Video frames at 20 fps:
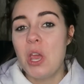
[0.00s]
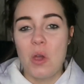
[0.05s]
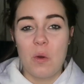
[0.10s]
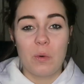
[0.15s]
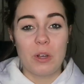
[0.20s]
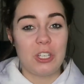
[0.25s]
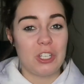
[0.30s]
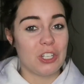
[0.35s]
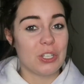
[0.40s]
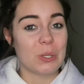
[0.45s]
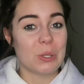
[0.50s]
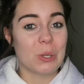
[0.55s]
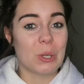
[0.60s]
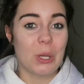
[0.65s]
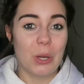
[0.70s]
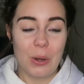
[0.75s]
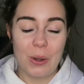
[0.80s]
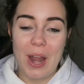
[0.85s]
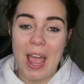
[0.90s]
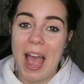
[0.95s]
which is
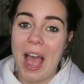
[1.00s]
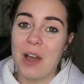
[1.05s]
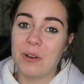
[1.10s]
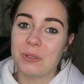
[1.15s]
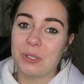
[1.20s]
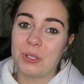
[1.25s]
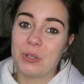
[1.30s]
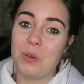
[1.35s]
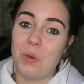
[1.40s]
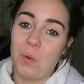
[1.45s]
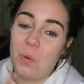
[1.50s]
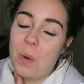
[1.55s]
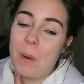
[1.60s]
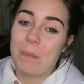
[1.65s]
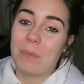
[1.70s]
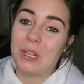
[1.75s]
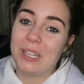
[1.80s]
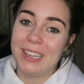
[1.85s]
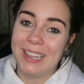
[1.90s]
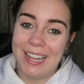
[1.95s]
learn how to
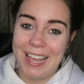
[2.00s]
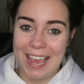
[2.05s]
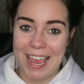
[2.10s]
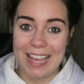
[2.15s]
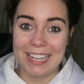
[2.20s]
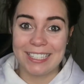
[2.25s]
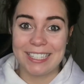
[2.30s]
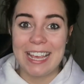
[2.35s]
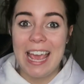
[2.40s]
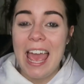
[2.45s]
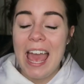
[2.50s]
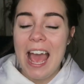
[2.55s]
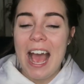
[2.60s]
plant.